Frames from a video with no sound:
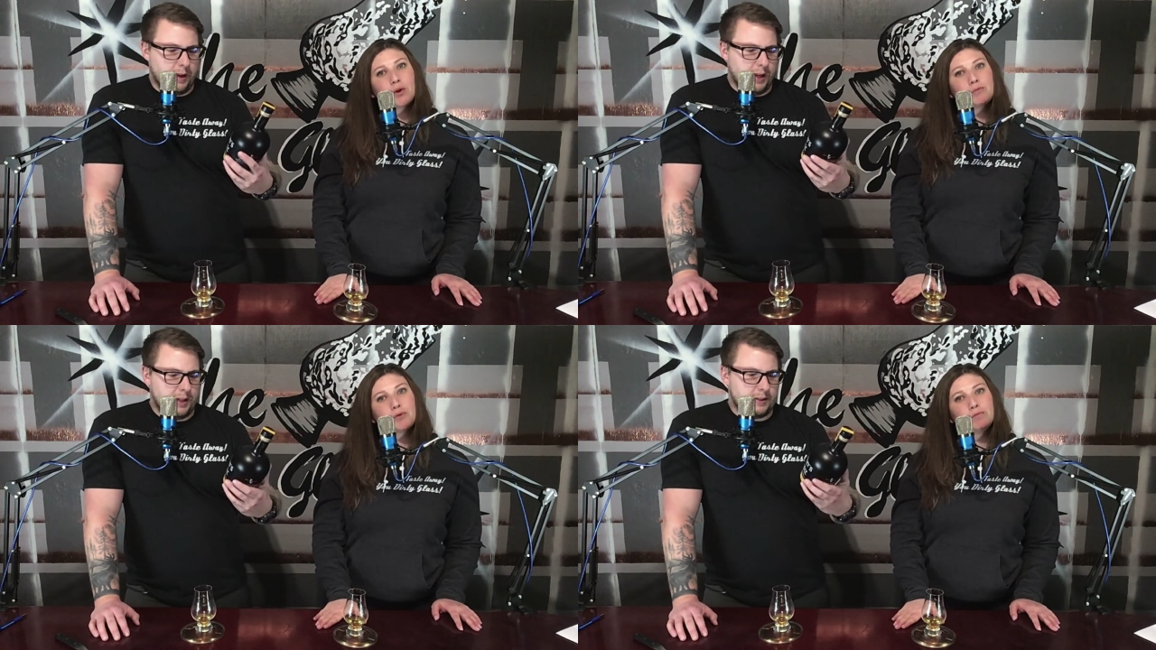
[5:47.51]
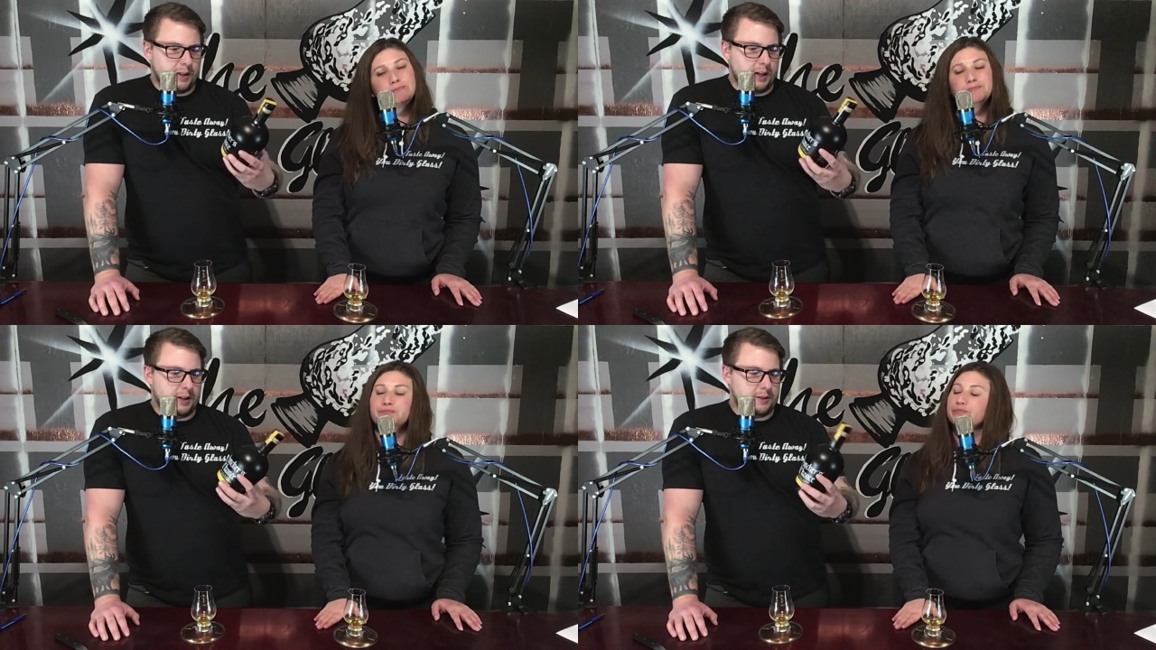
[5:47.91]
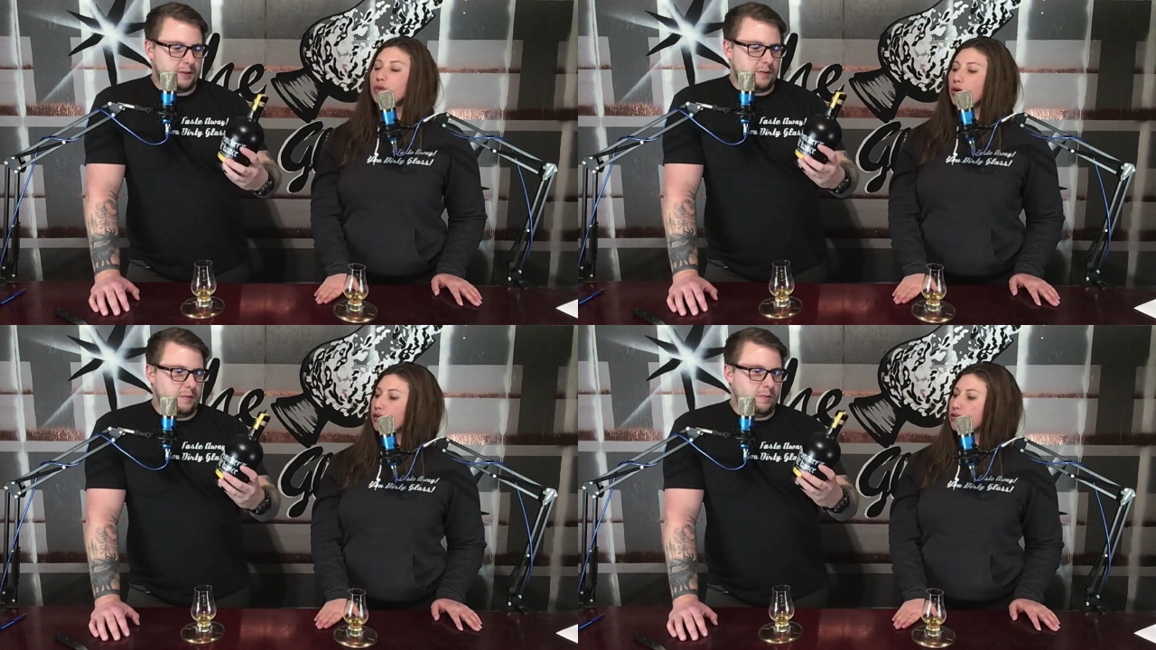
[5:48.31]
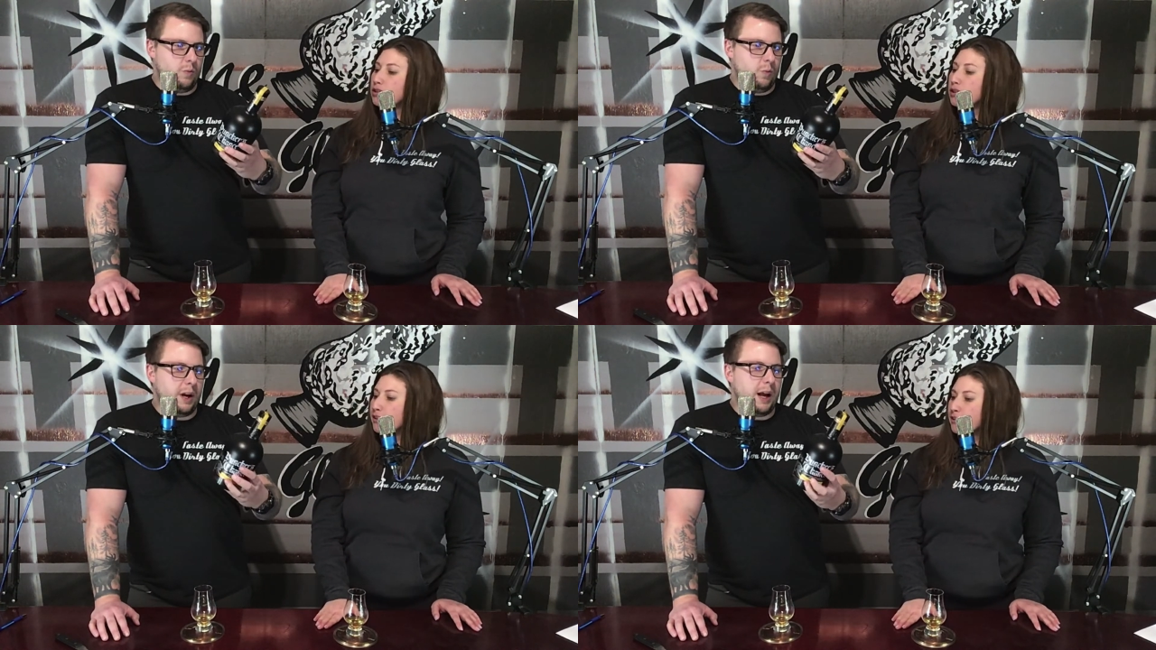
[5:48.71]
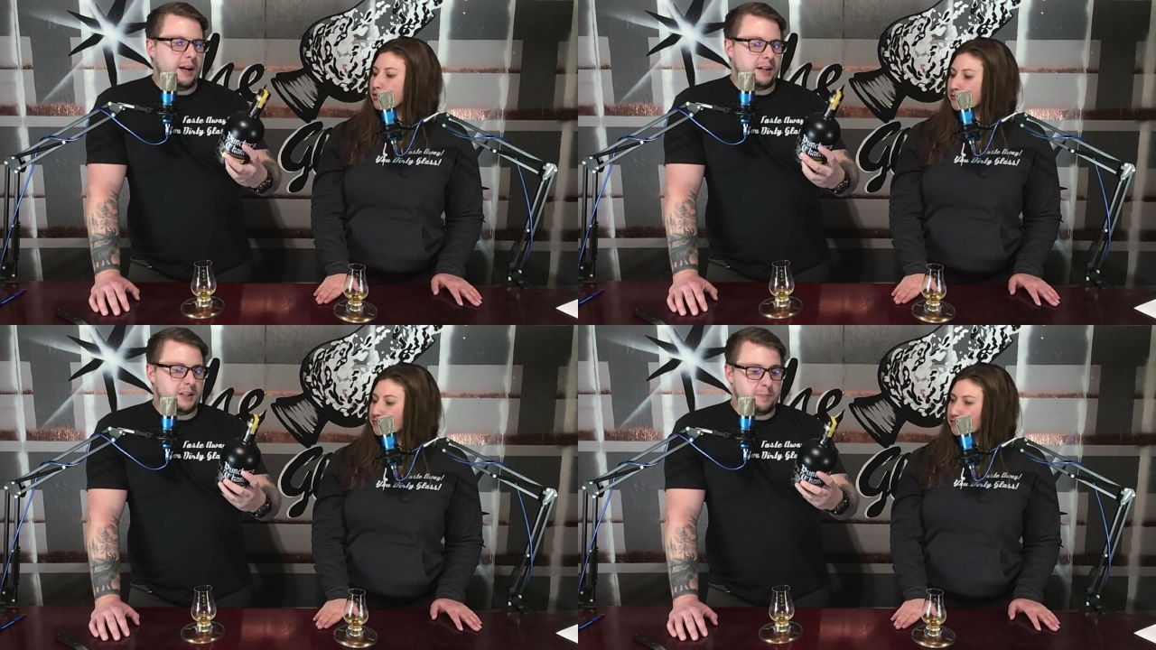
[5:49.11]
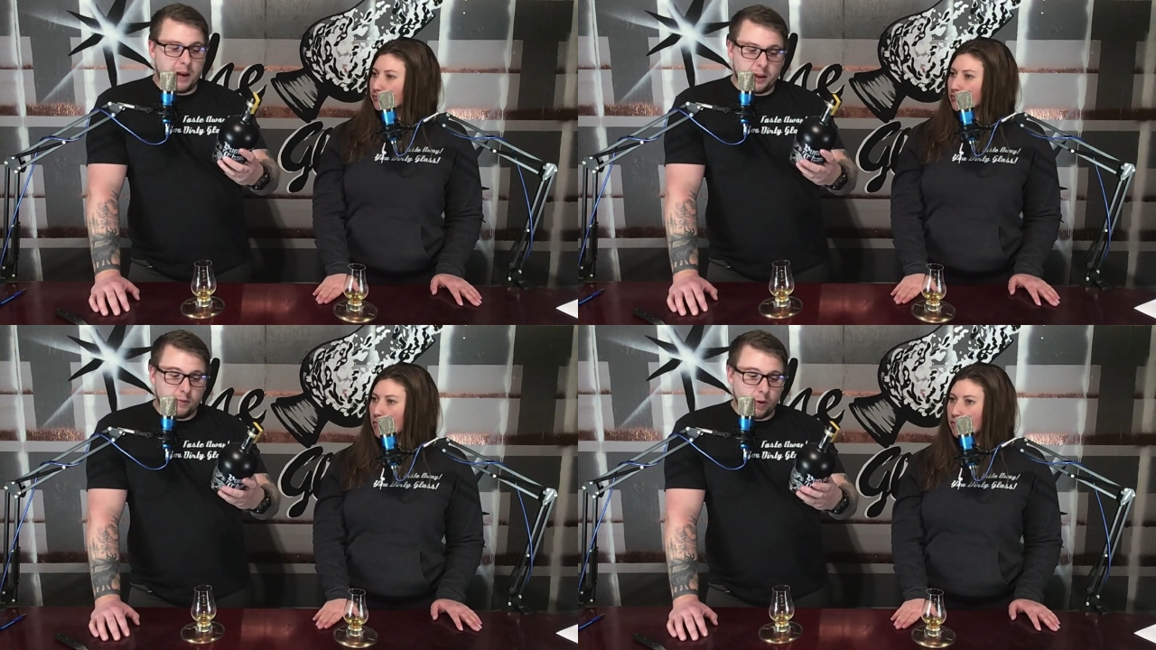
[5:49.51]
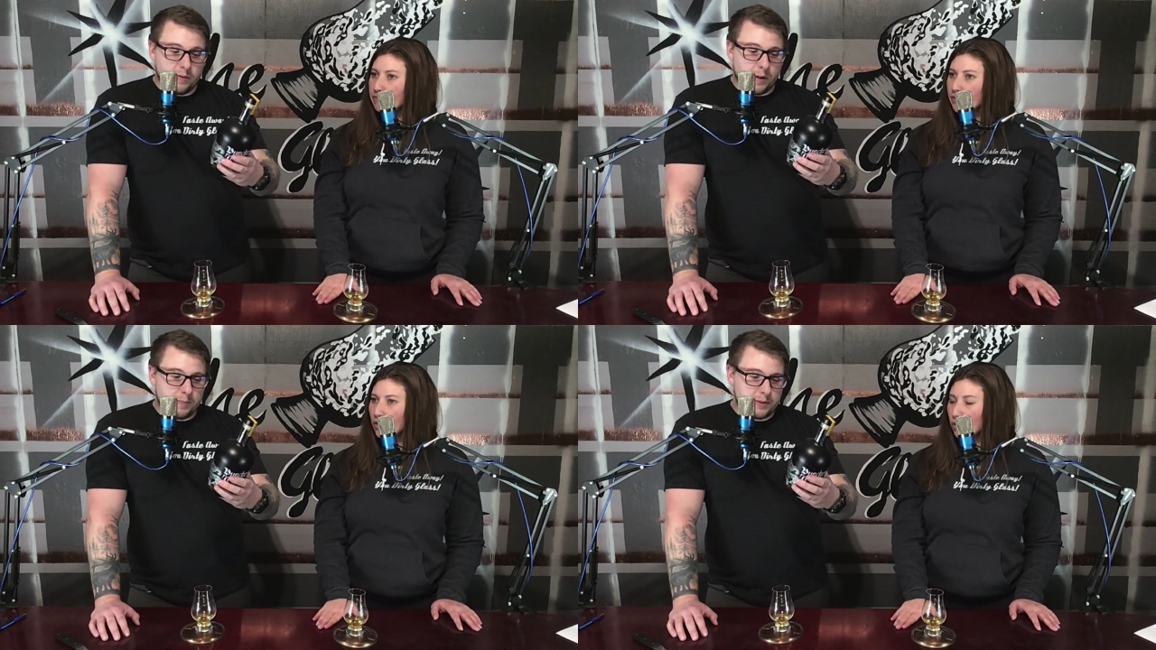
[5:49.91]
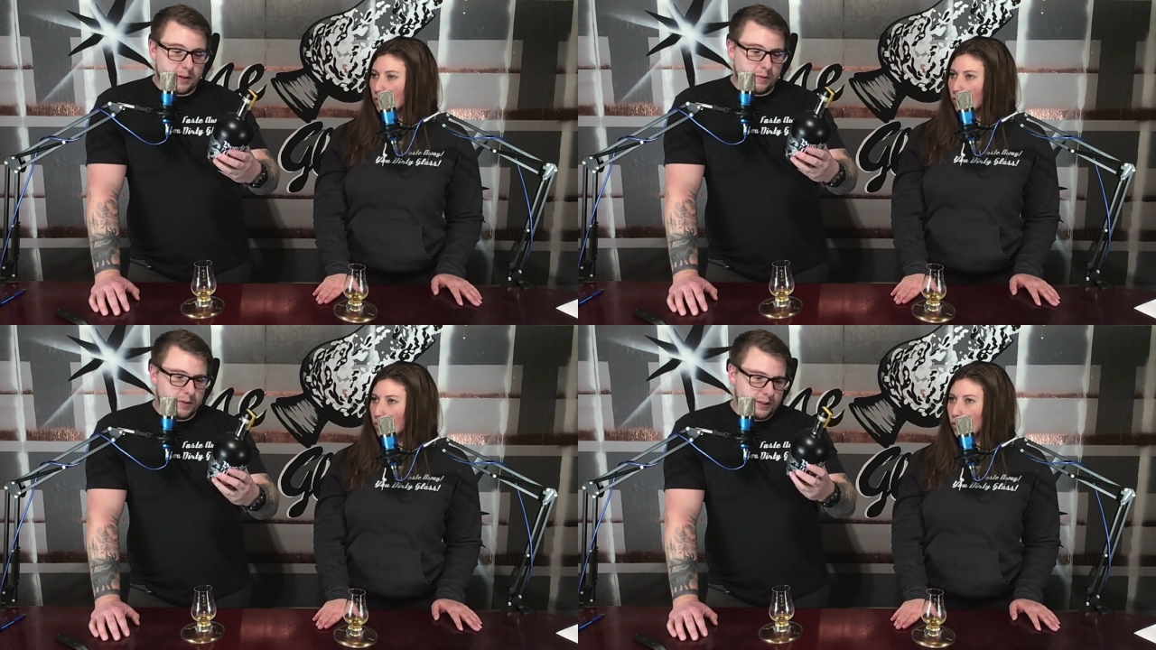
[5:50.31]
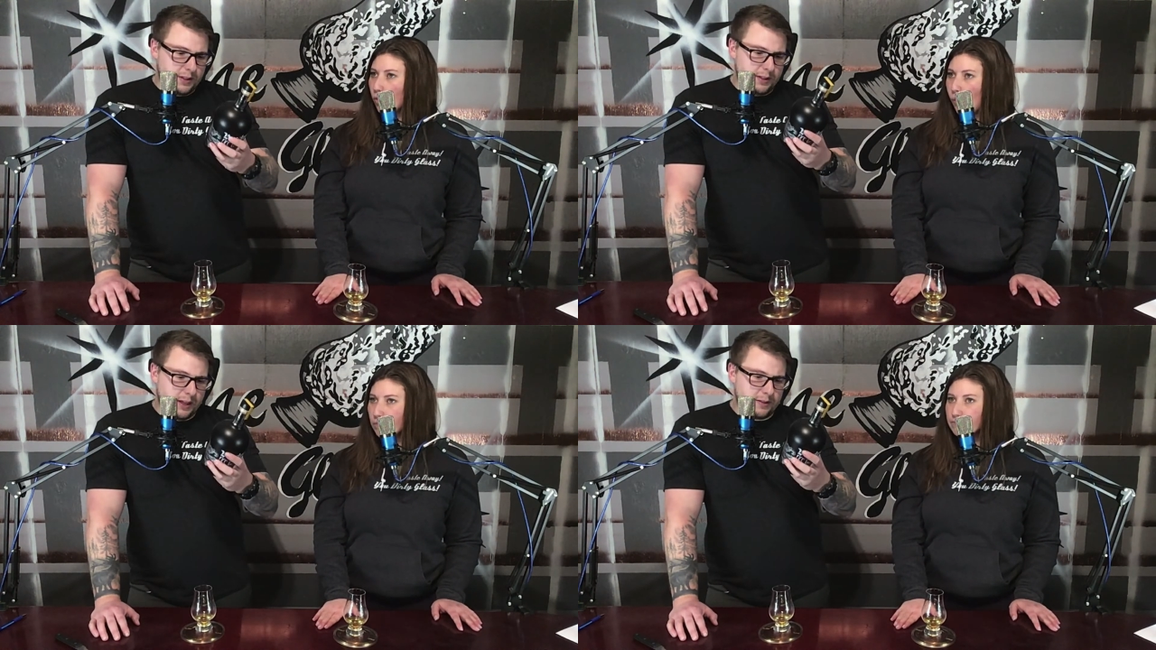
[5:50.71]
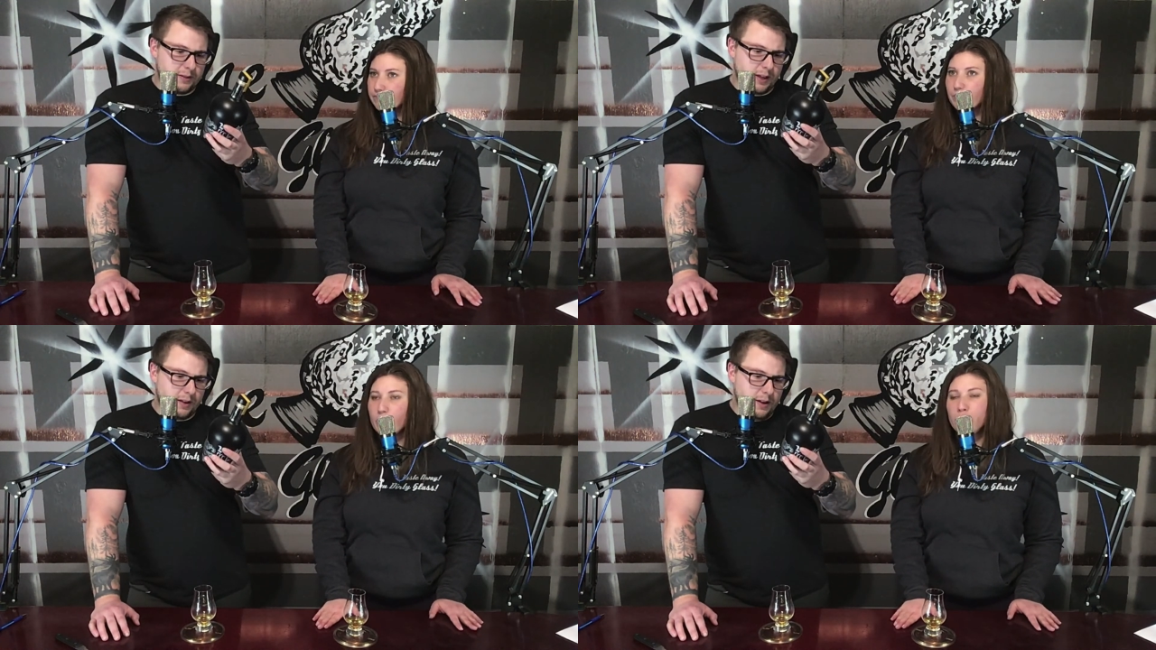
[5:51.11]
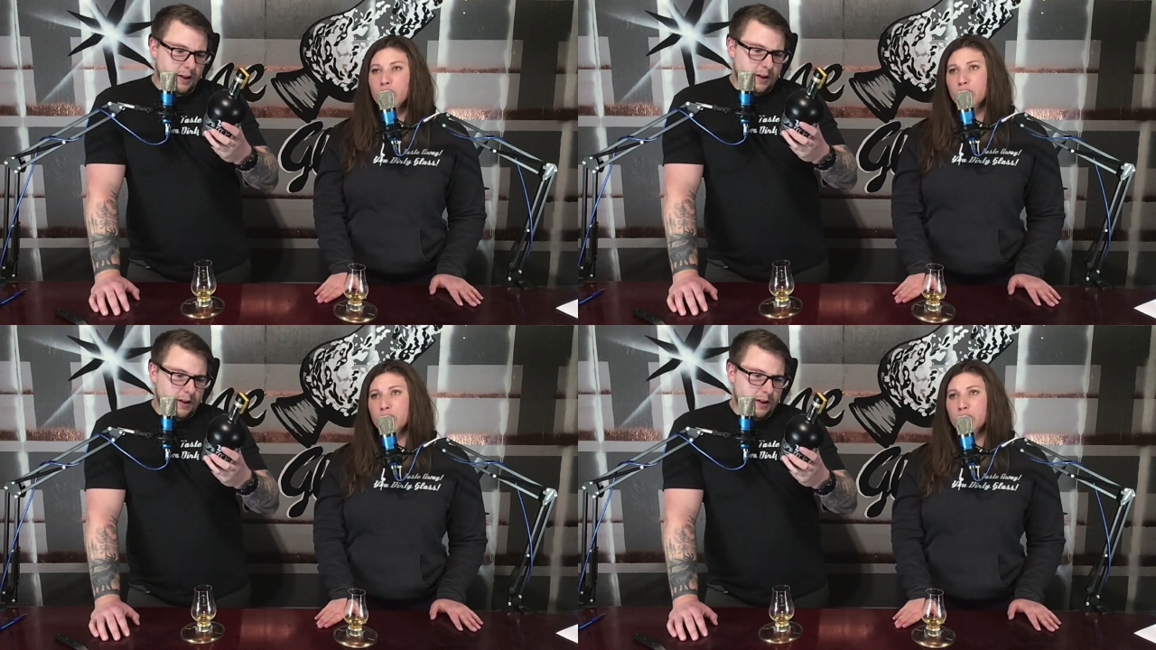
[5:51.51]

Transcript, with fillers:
Speaker 1: It's what I'd expect a 45% whiskey to taste like,